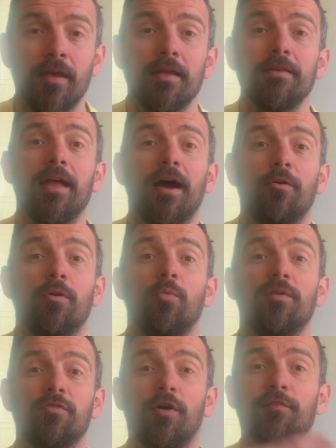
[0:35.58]
Now,
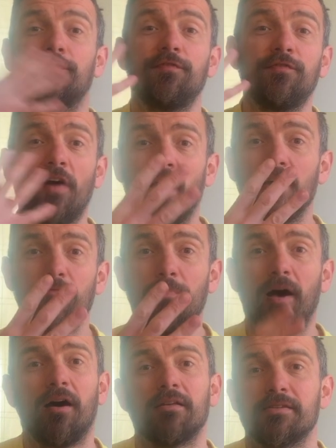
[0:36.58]
we've got 5
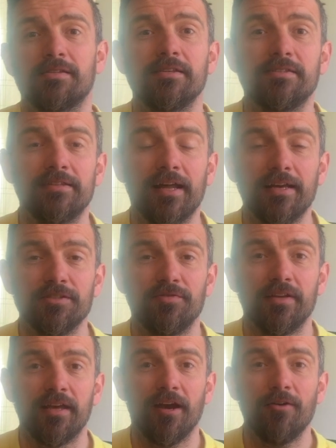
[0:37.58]
parts to today's
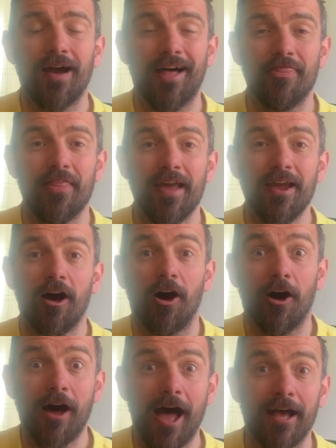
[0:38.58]
video, and they
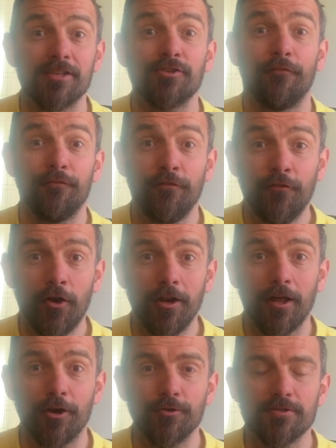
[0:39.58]
are as
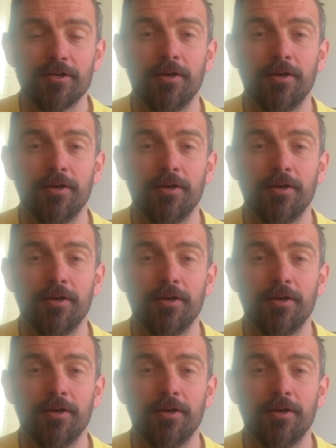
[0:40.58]
follows.